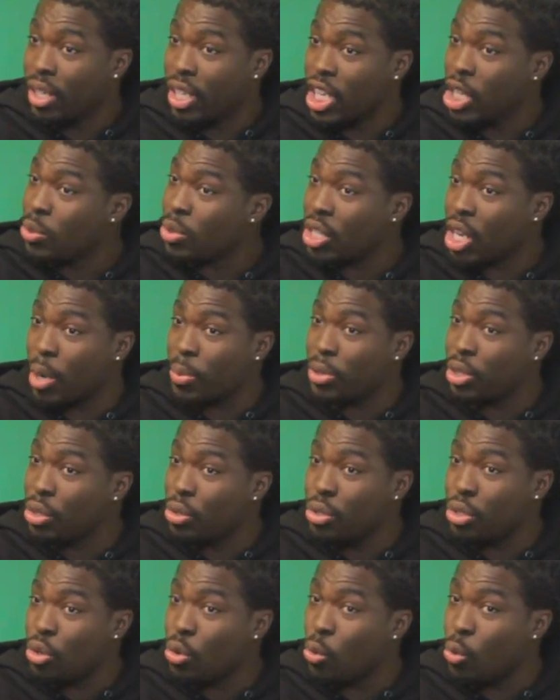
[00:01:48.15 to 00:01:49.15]
He was coming
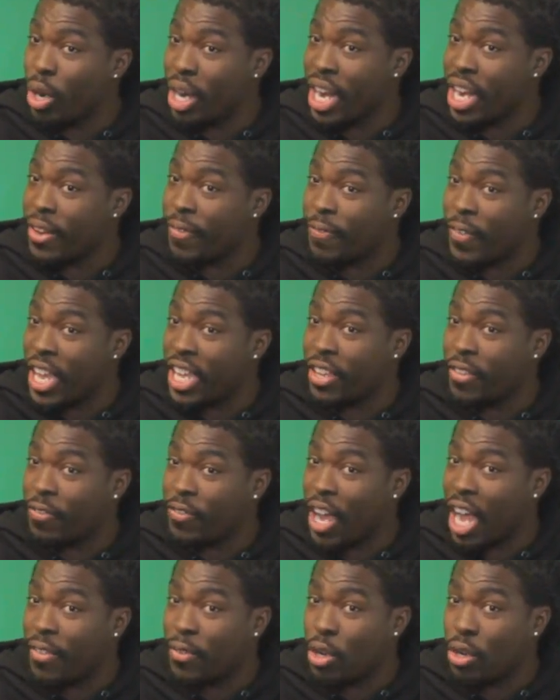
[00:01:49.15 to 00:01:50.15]
through doing 180 faking
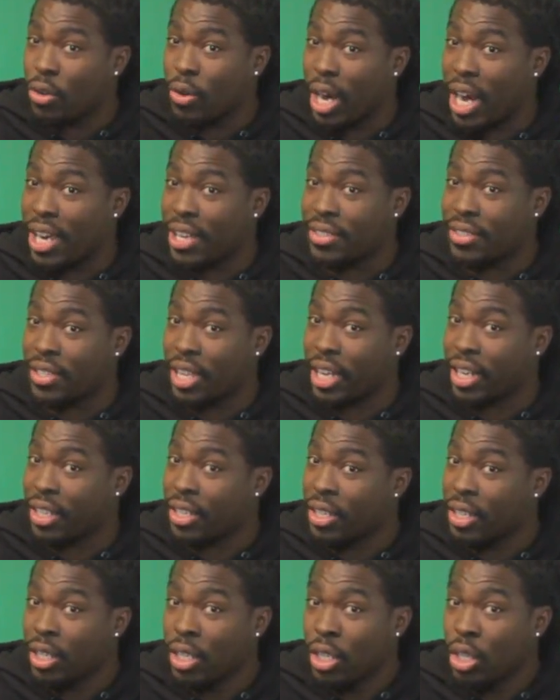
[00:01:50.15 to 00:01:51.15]
5 grinds, like
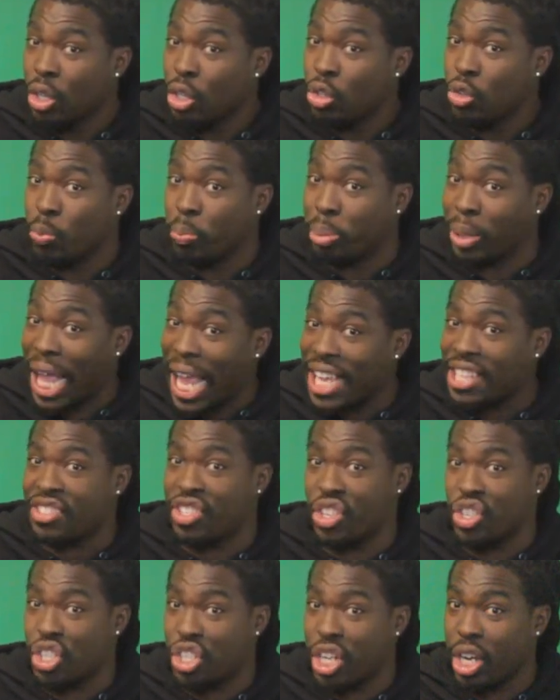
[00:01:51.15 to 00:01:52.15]

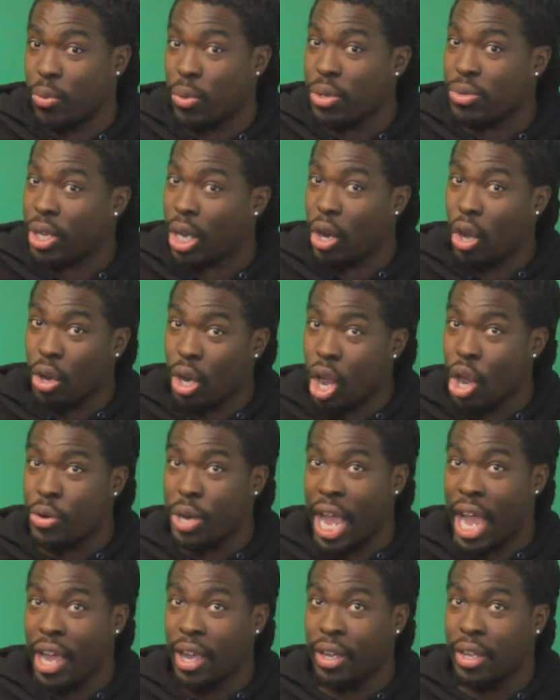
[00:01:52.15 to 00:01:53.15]
blasting shit. We was like, hold on
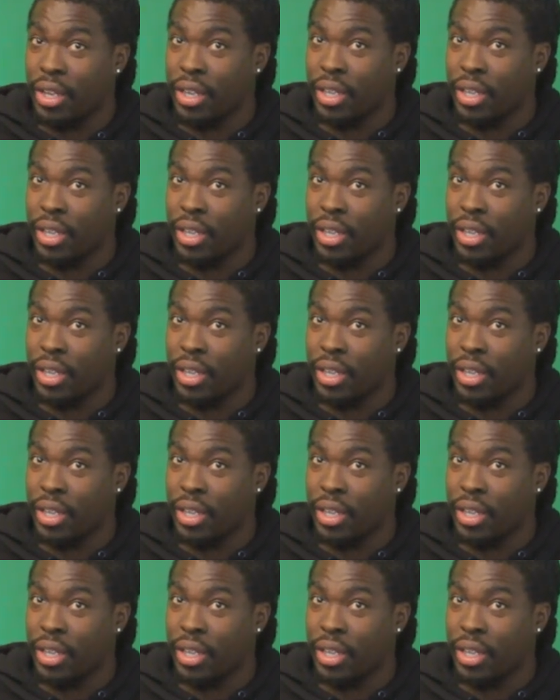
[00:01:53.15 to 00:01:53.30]
now.